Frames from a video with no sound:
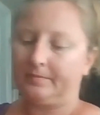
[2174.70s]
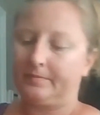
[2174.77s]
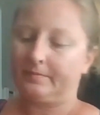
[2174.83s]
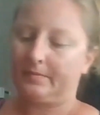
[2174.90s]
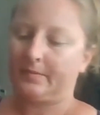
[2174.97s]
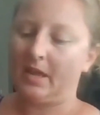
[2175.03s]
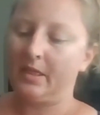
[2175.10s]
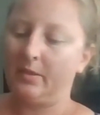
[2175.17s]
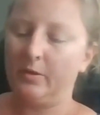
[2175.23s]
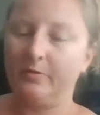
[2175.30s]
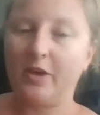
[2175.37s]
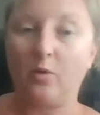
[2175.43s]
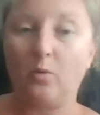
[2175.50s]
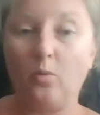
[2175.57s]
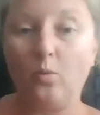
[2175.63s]
And then we've
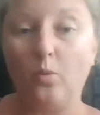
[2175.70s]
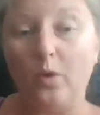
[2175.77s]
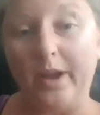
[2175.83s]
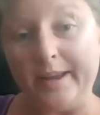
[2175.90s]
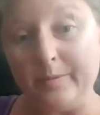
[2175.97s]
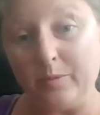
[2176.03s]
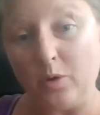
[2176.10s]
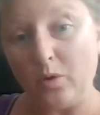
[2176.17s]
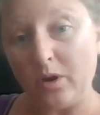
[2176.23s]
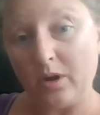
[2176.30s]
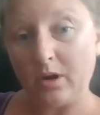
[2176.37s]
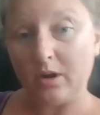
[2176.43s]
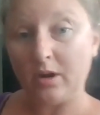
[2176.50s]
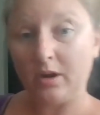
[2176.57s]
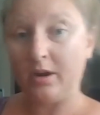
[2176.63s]
got one
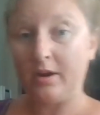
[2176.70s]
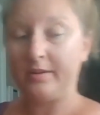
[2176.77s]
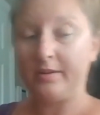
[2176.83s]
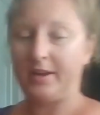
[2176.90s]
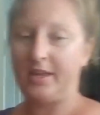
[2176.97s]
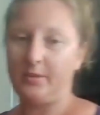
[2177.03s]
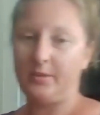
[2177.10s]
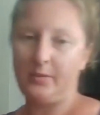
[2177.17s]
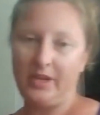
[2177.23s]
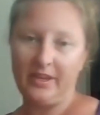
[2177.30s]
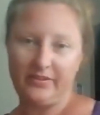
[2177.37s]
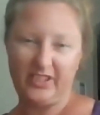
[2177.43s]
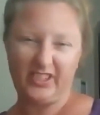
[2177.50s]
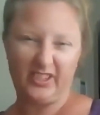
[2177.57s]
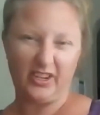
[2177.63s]
more, and then we have
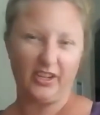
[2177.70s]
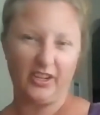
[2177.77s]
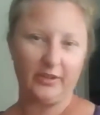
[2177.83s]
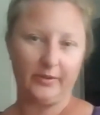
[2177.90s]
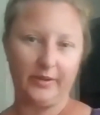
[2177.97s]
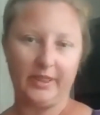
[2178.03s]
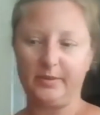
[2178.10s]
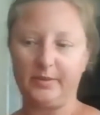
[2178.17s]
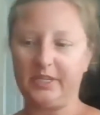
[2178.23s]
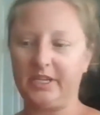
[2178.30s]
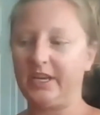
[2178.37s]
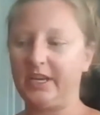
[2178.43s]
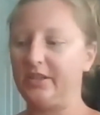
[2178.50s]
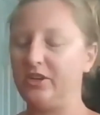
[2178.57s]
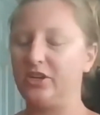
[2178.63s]
to start gluing them
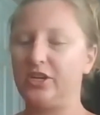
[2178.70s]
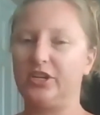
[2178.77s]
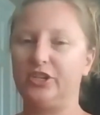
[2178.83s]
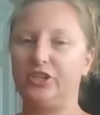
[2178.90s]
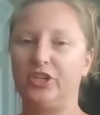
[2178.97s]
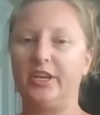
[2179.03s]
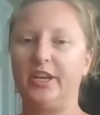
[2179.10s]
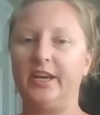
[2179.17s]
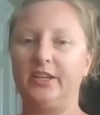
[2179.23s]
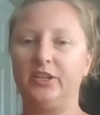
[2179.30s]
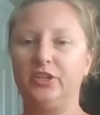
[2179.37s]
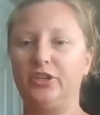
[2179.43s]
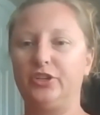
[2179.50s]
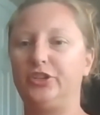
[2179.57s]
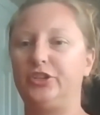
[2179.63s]
together, and I'll show you how to do
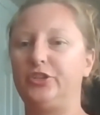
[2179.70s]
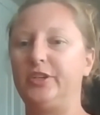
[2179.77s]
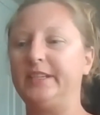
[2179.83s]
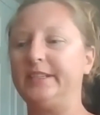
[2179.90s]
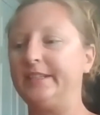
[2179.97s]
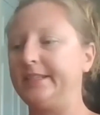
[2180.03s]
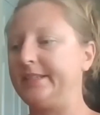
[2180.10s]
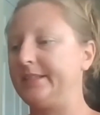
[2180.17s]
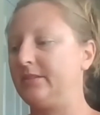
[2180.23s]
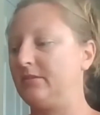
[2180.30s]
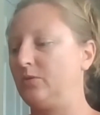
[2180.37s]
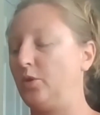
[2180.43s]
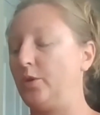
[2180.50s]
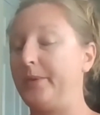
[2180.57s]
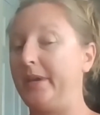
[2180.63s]
your strings
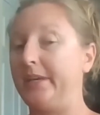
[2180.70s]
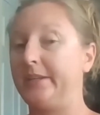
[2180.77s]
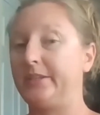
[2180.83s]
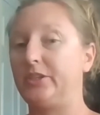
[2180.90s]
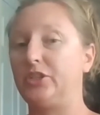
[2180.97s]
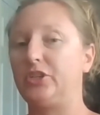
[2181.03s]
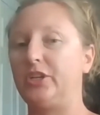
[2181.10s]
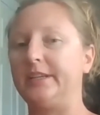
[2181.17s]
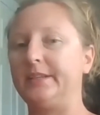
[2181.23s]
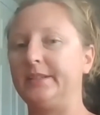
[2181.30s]
or make strings.